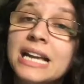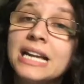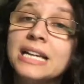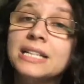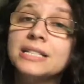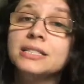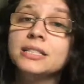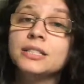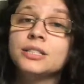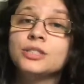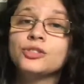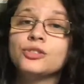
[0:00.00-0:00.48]
Hey
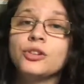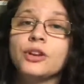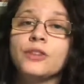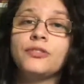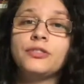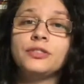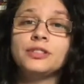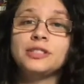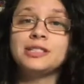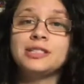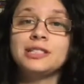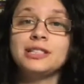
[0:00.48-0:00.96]
guys, so
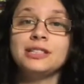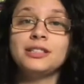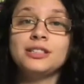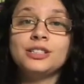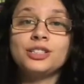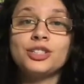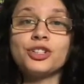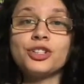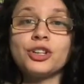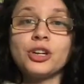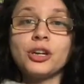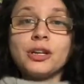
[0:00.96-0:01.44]
if you see
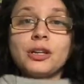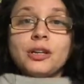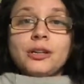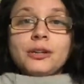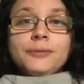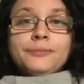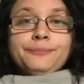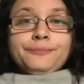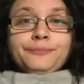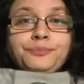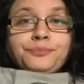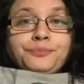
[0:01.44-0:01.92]
this
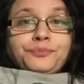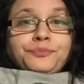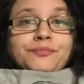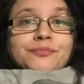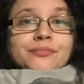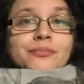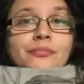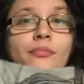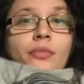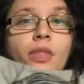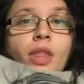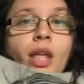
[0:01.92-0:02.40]
shirt,
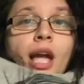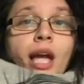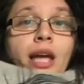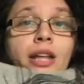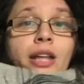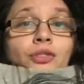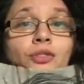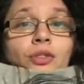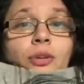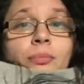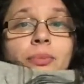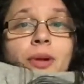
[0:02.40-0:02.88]

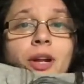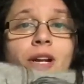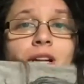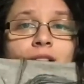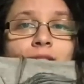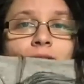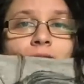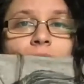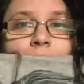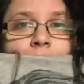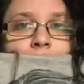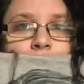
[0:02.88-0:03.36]
I do
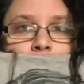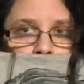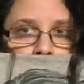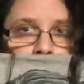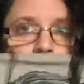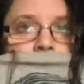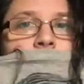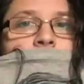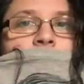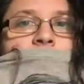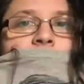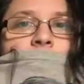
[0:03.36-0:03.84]
apologize,
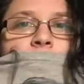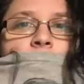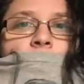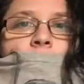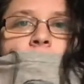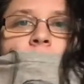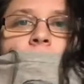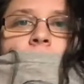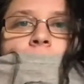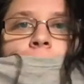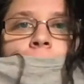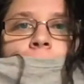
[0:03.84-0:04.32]
but I love
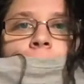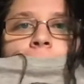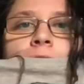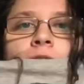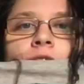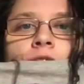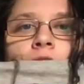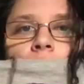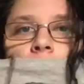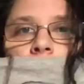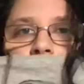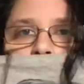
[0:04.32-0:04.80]
this shirt. Can
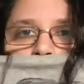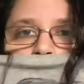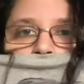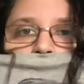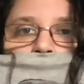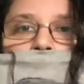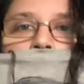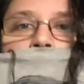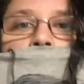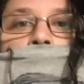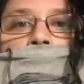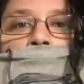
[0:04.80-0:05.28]
I talk like
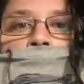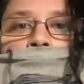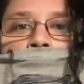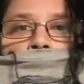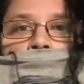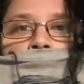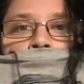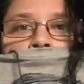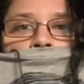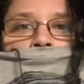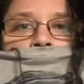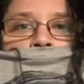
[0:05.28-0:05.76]
this?
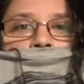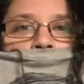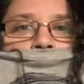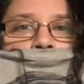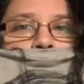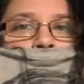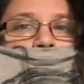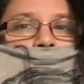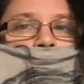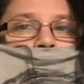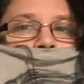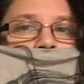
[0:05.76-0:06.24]

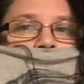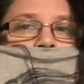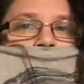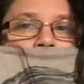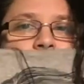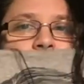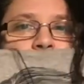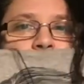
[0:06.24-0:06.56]
I would